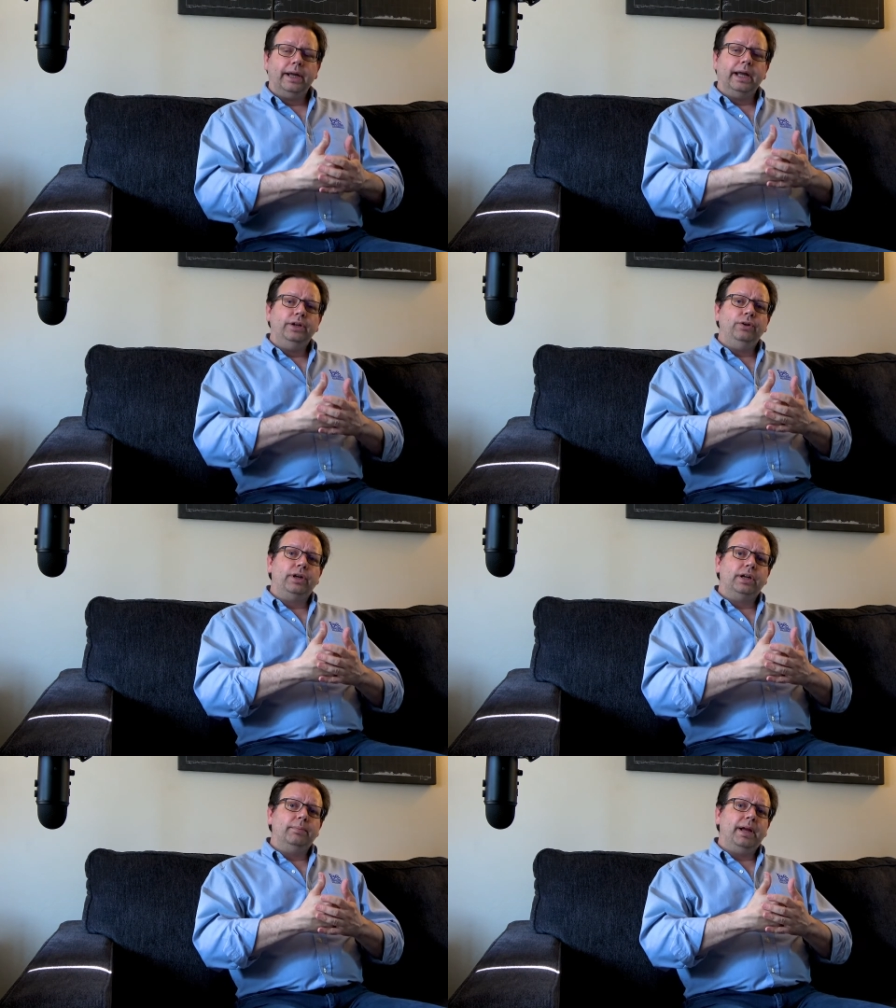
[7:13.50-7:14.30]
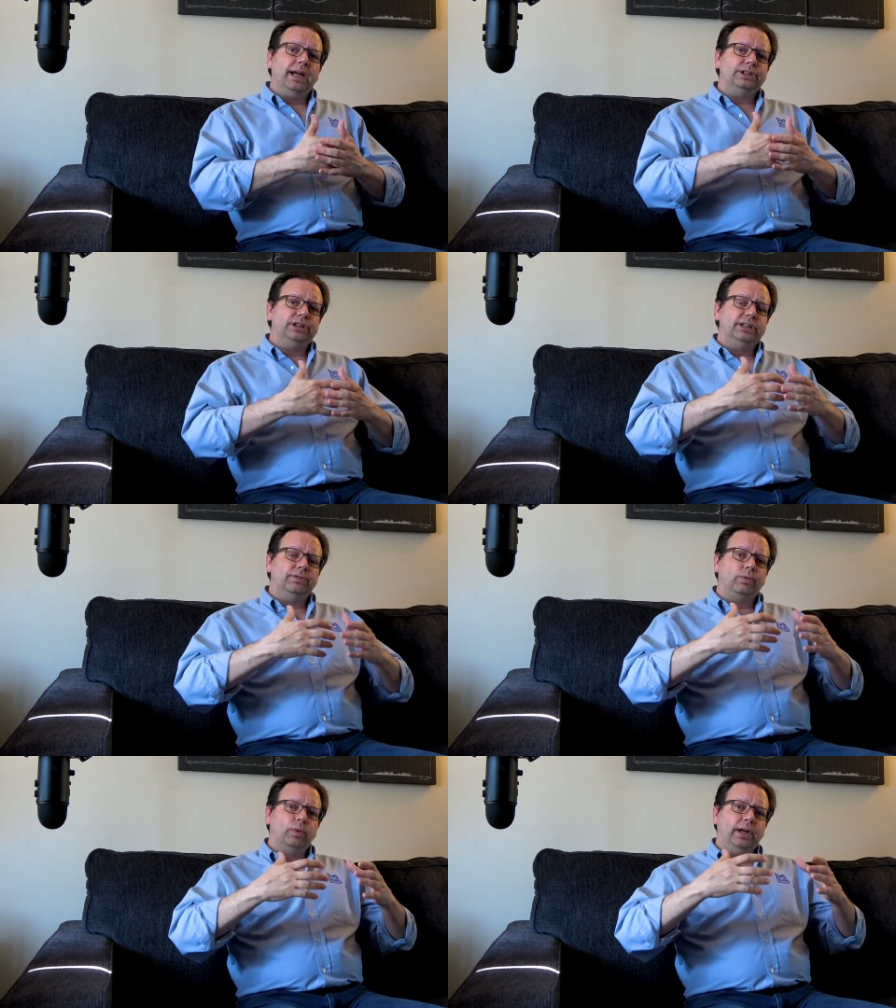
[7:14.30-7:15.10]
And you can imagine
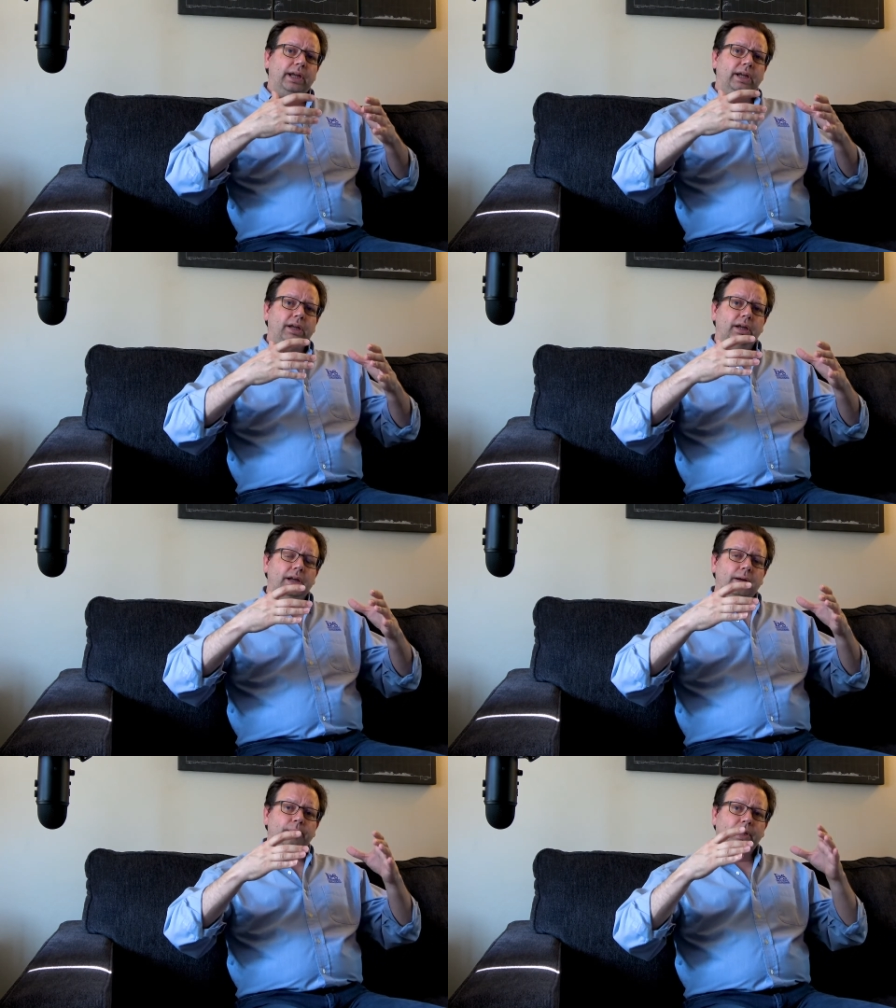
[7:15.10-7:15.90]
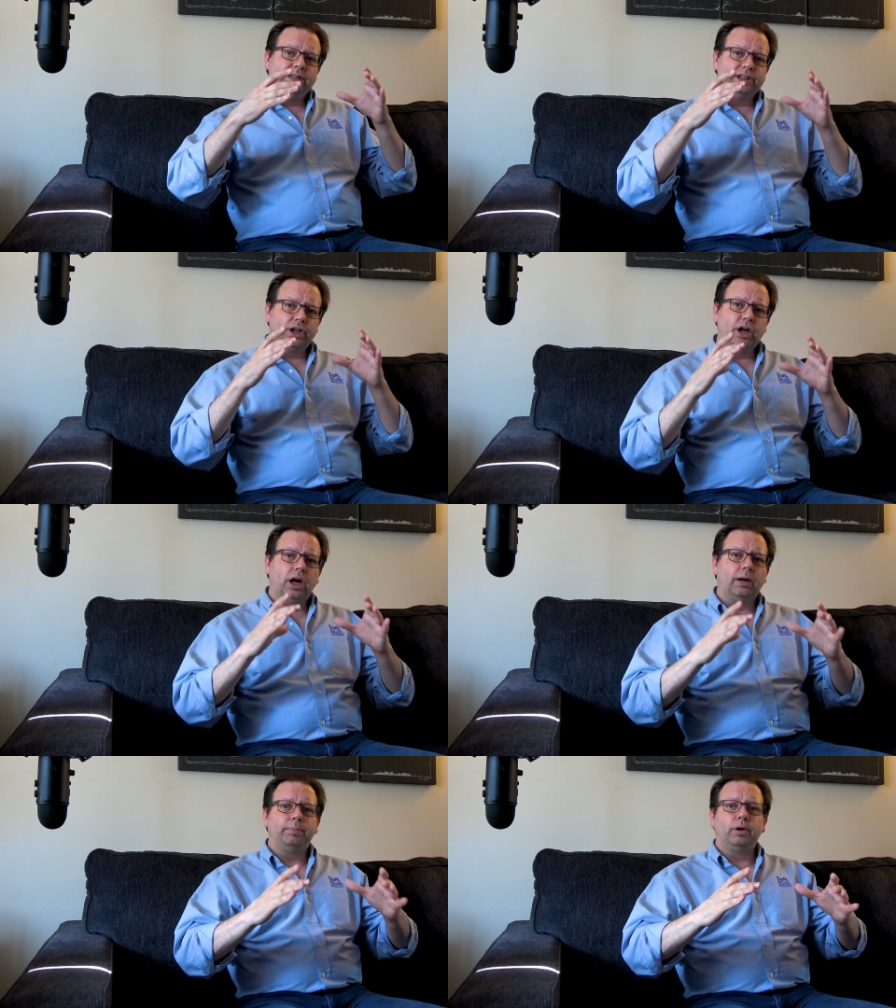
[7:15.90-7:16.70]
if we place a
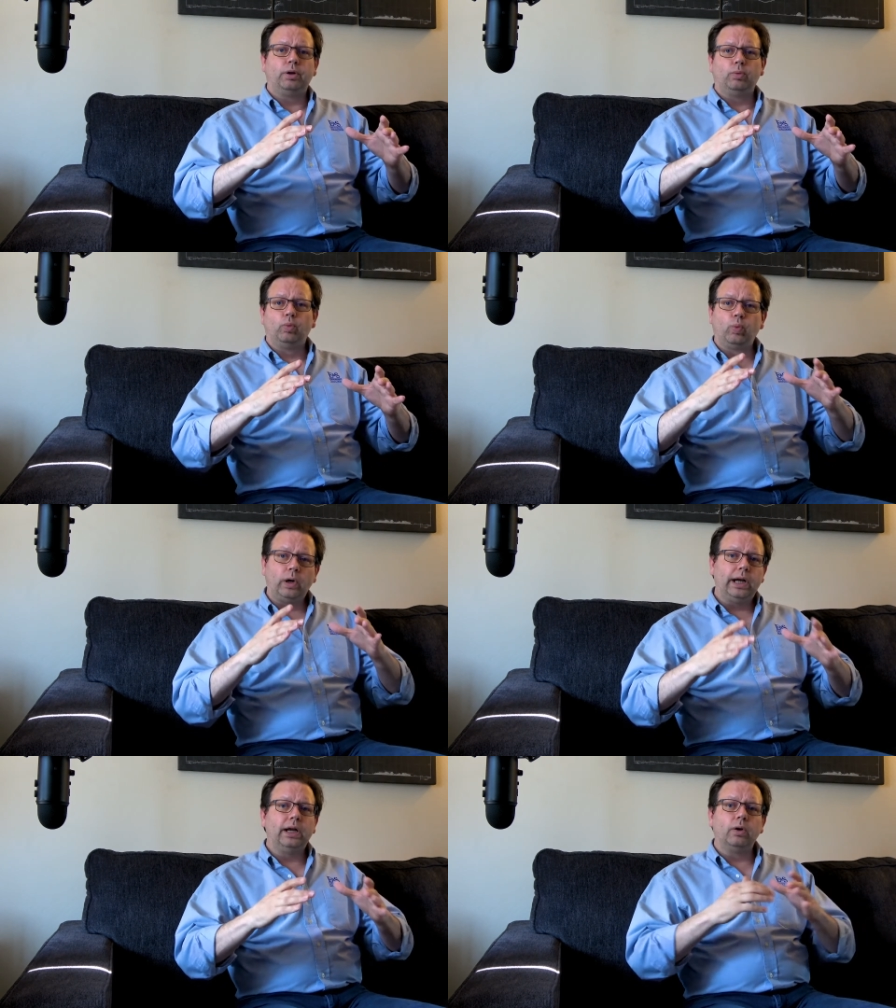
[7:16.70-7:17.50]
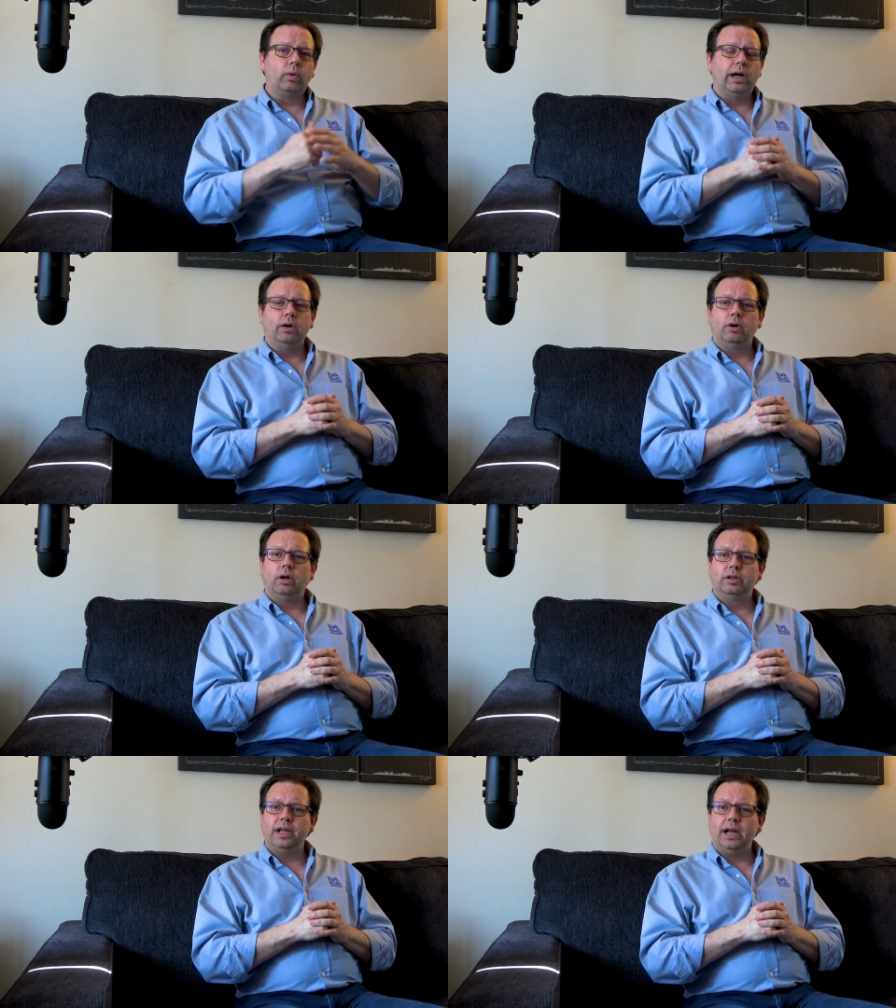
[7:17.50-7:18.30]
copper ring around
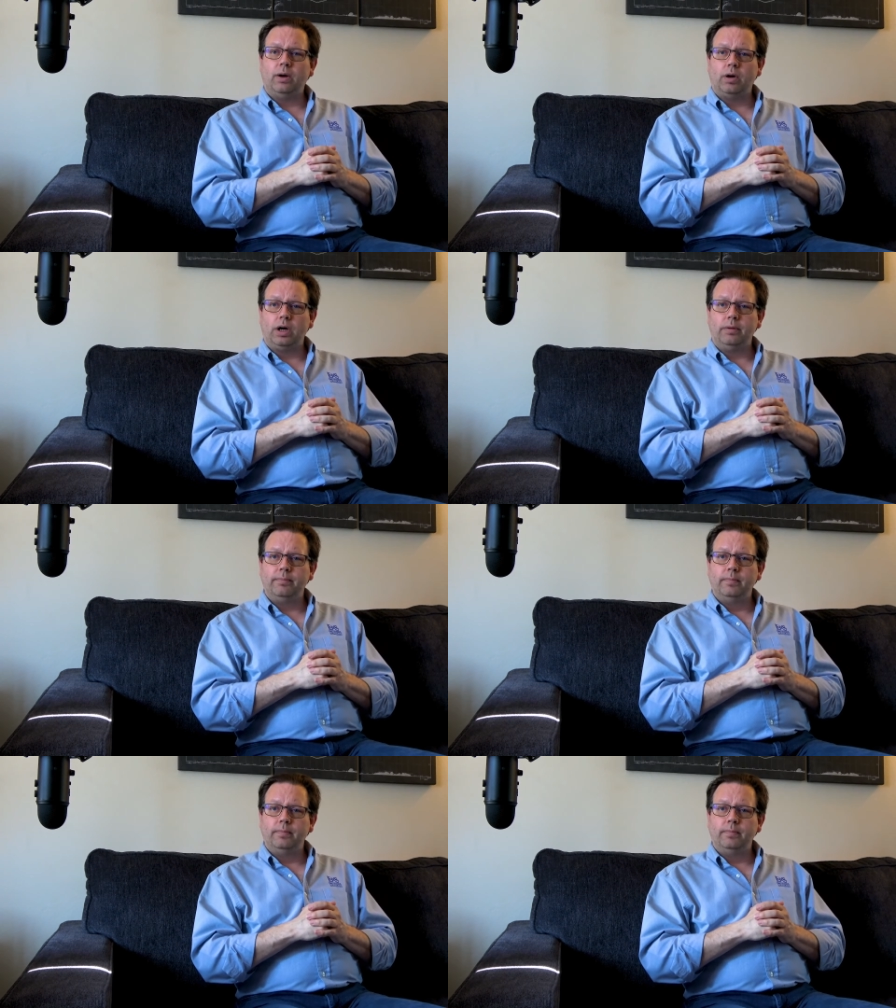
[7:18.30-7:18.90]
our tower,